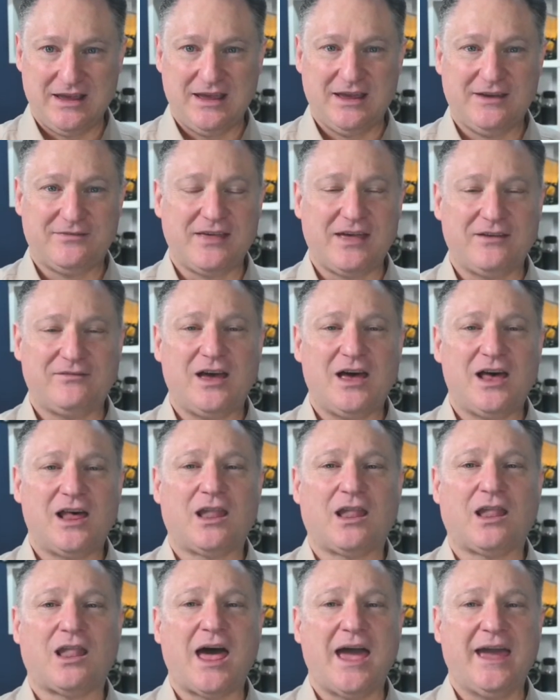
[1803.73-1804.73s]
If they've
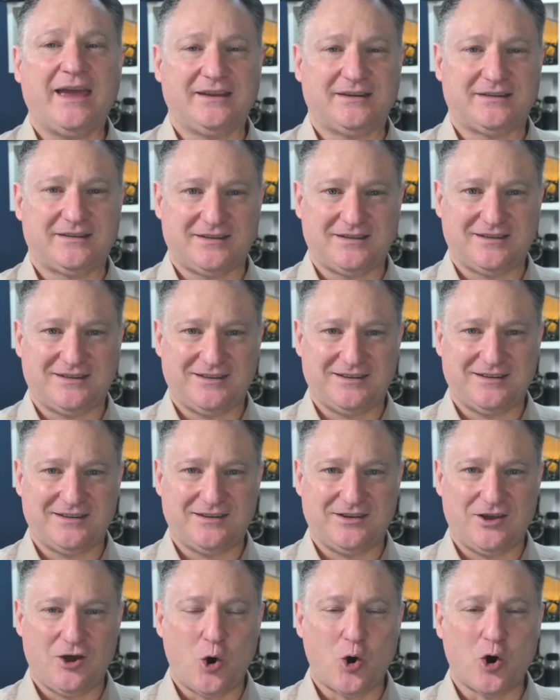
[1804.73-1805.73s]
liked
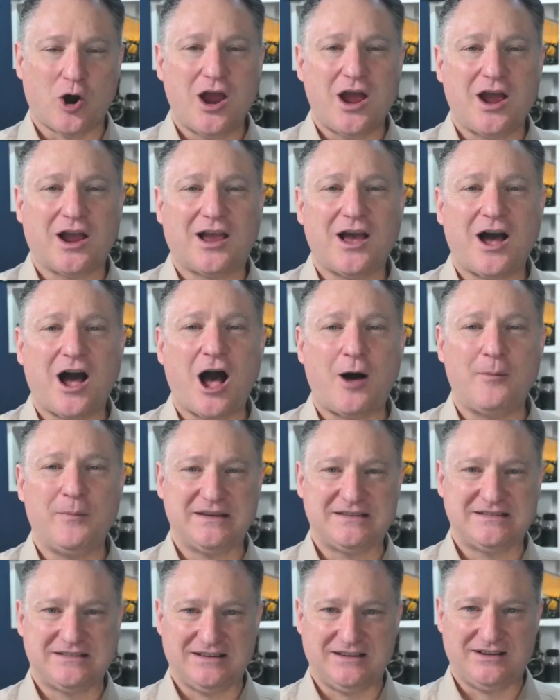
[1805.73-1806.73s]
or
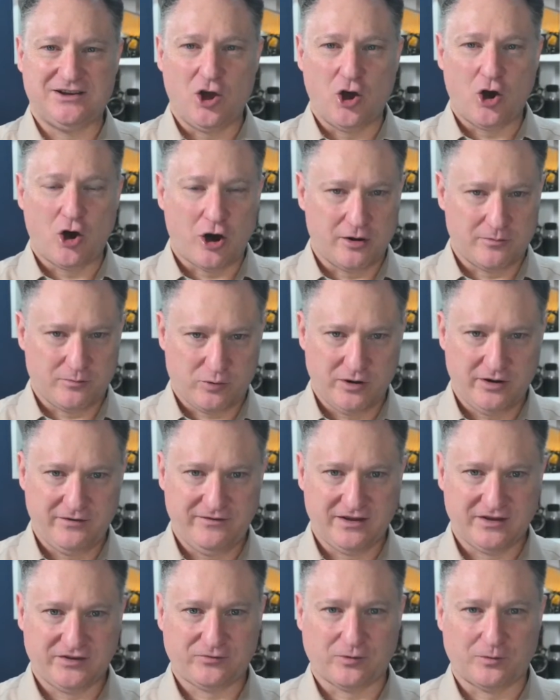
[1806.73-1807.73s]
commented on
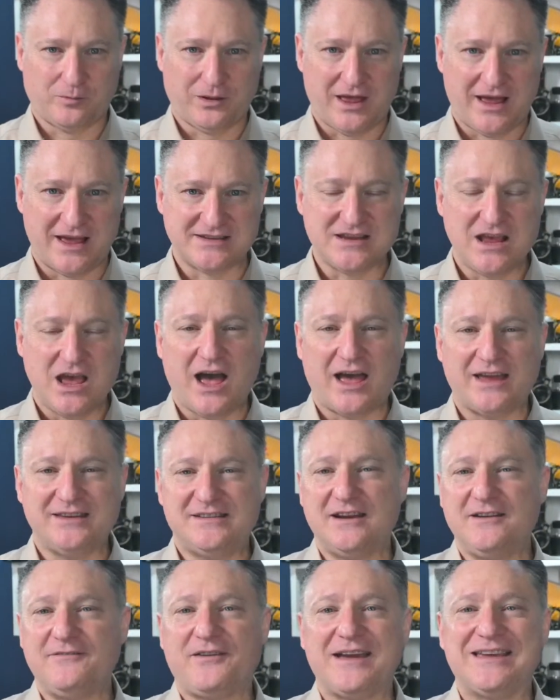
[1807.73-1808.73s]
previous replies,
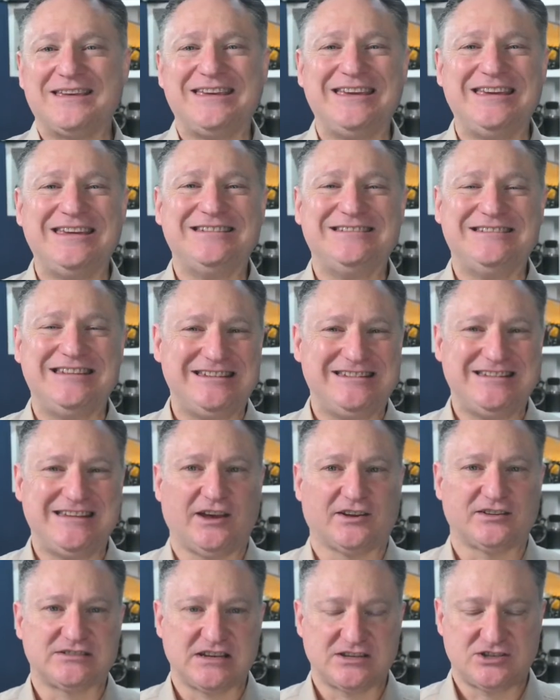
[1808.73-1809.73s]
identify key
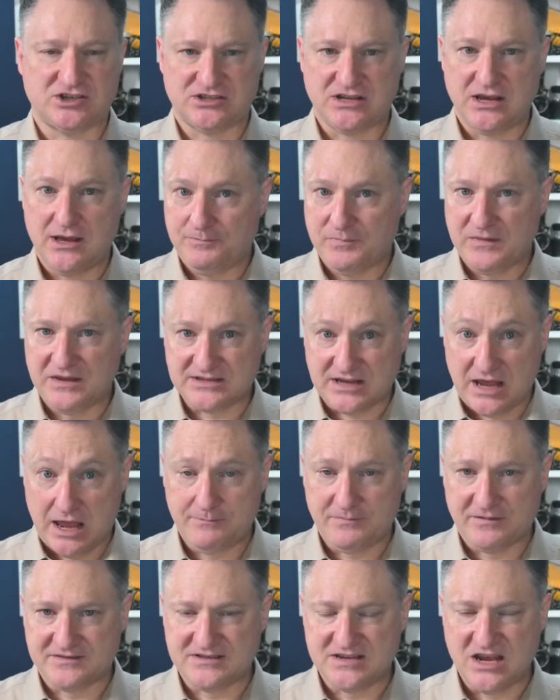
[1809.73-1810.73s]
details such as the
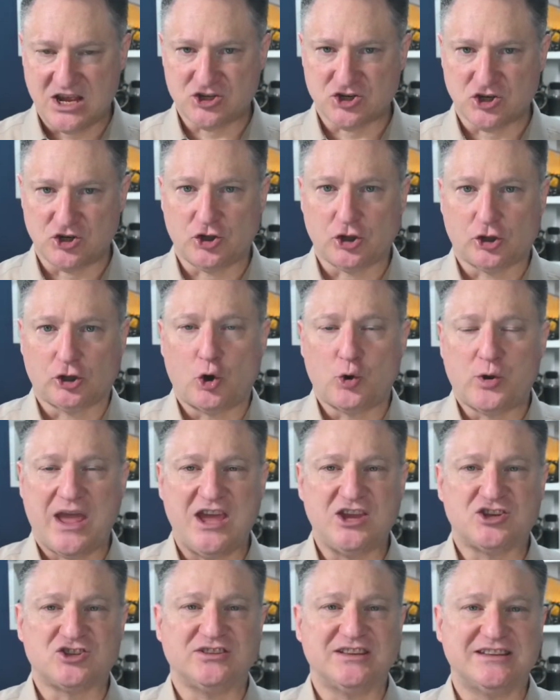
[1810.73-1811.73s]
type of session, the
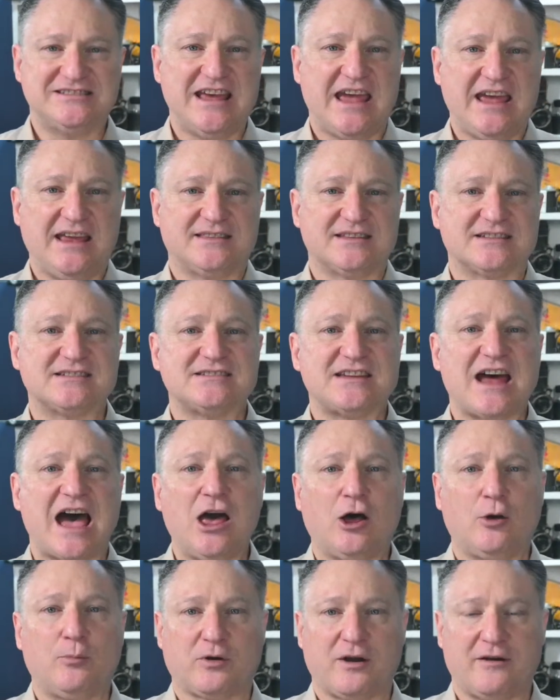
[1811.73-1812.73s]
location, the date, the
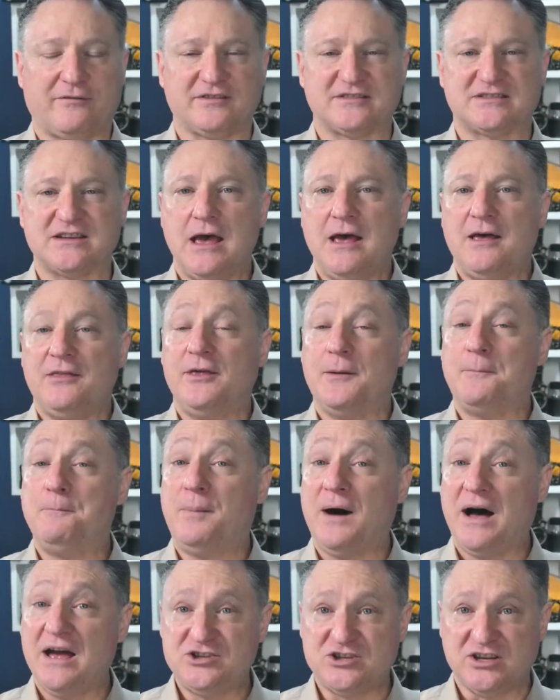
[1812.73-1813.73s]
style preference, the
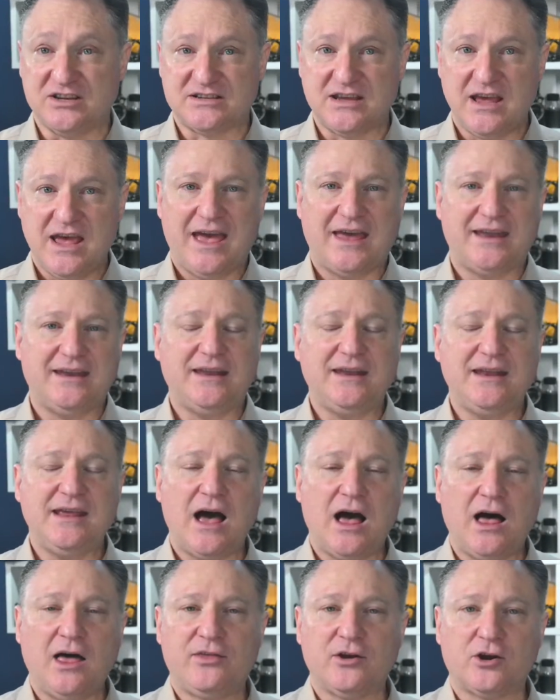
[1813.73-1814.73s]
budget, and any
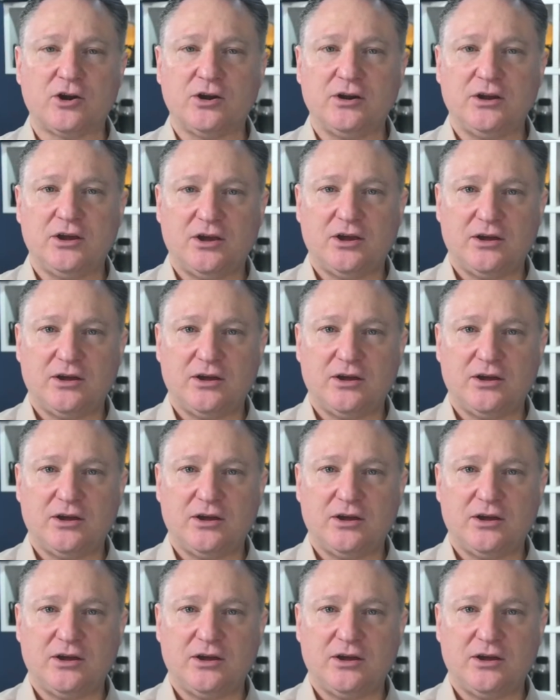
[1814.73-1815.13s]
other